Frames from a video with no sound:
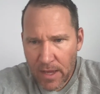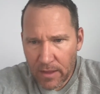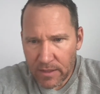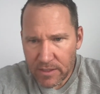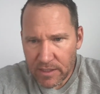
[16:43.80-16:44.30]

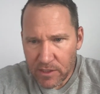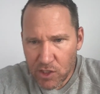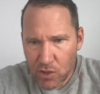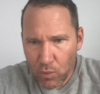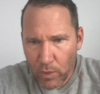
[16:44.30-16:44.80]
Let's see.
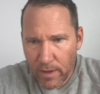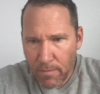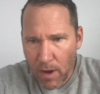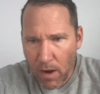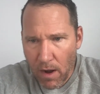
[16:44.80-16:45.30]

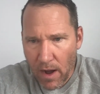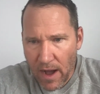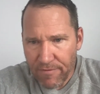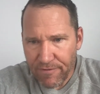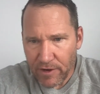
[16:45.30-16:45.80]
Swim
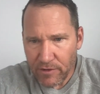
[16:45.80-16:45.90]
off.